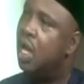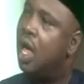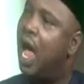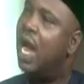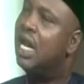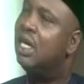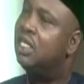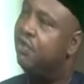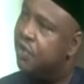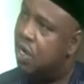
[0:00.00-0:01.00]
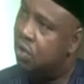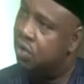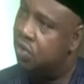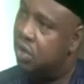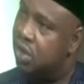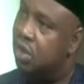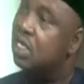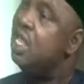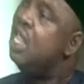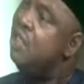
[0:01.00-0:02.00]
at their different constituencies,
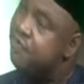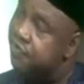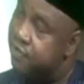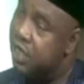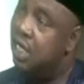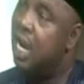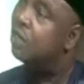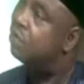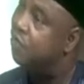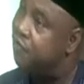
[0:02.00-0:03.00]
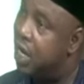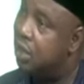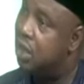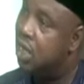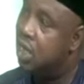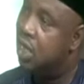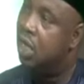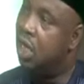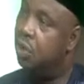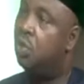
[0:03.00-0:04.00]
if in actual fact
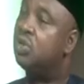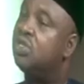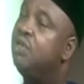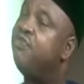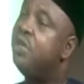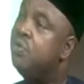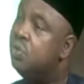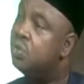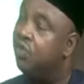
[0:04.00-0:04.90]
it was the views of the